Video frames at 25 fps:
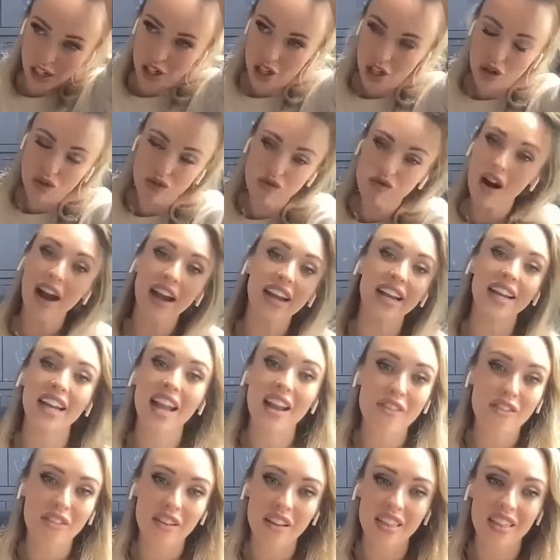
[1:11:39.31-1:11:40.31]
trying
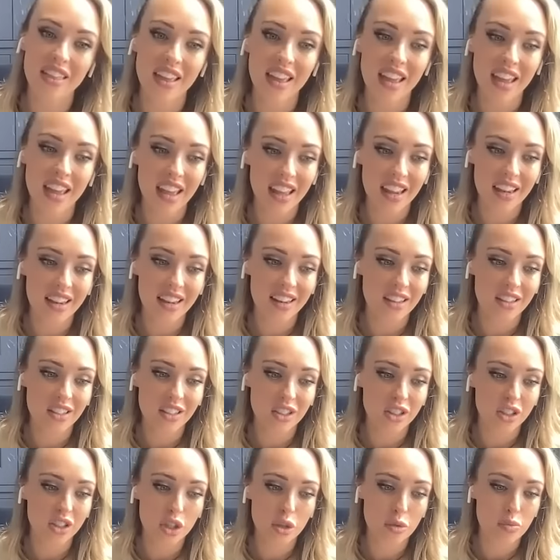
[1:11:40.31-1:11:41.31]
everything,
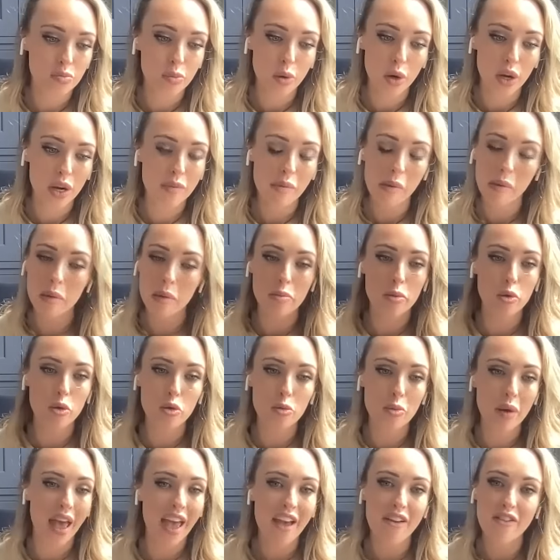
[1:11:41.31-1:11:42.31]
just putting them on the
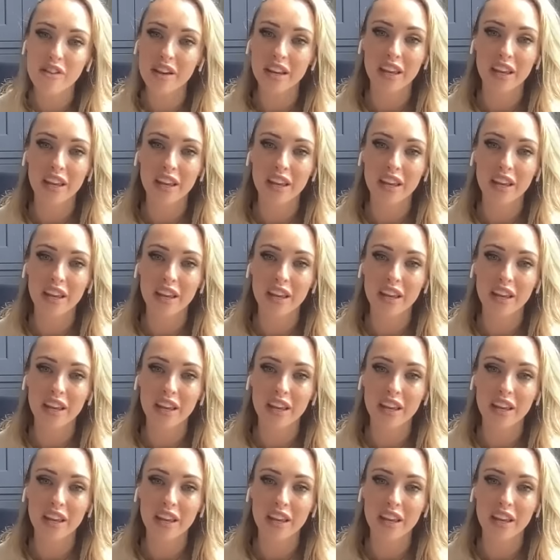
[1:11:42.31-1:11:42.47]
boob every